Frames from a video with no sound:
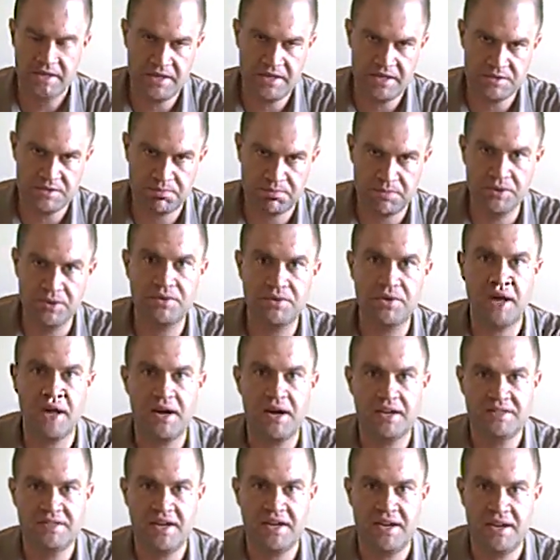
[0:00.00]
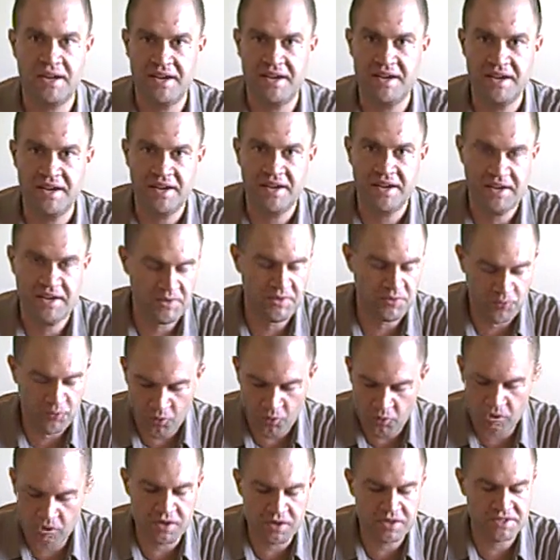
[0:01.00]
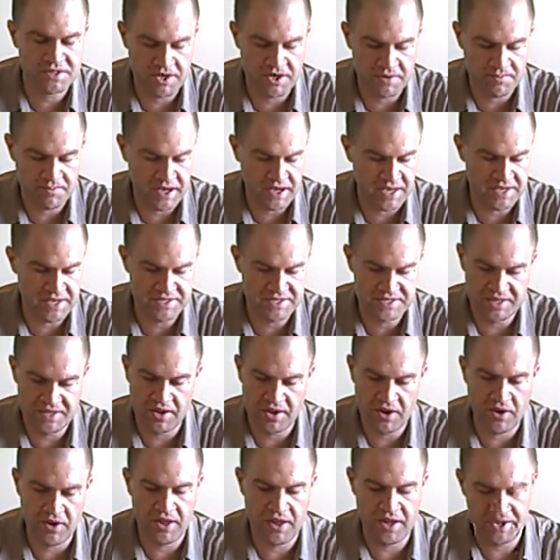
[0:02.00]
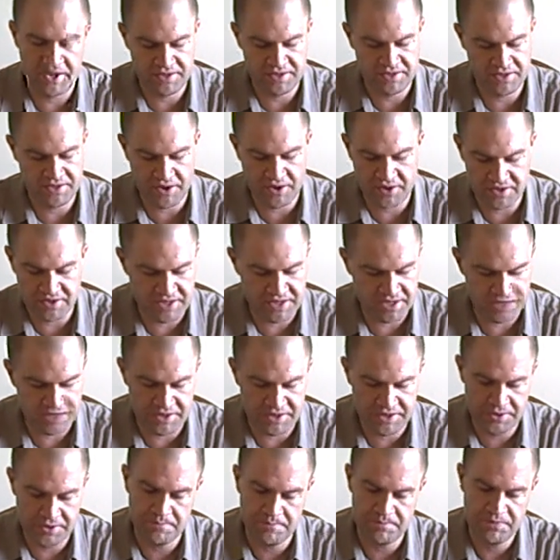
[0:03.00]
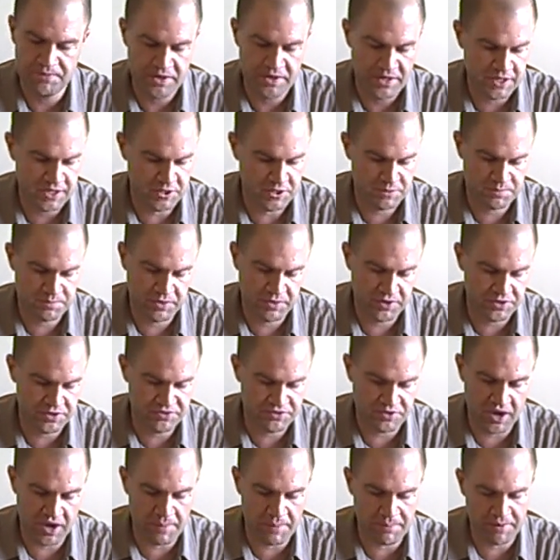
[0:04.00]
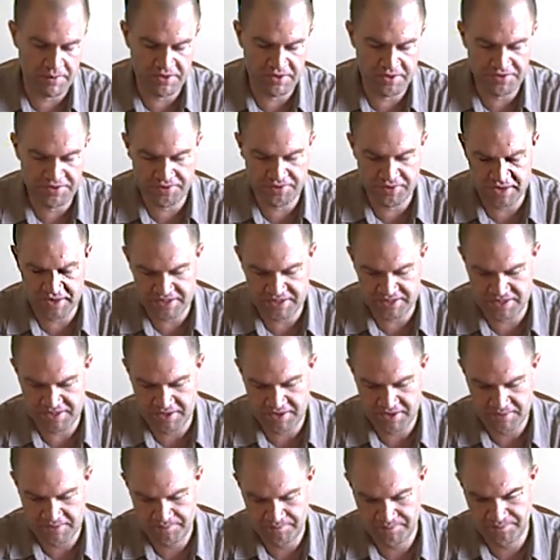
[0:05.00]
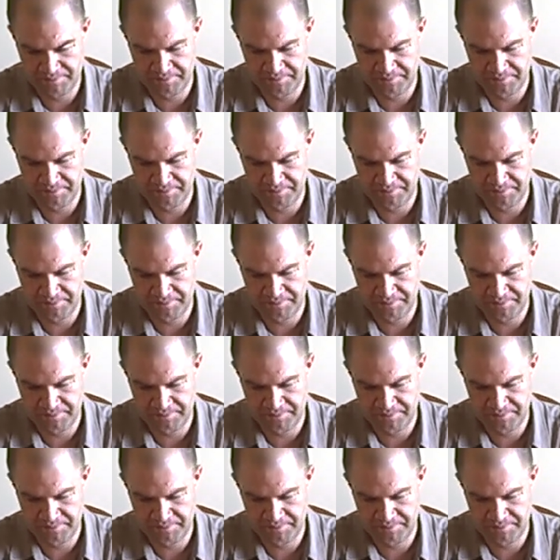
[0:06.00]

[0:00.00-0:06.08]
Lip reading: is blue Loctite. It works amazing. All you need to do is put a drop on the threads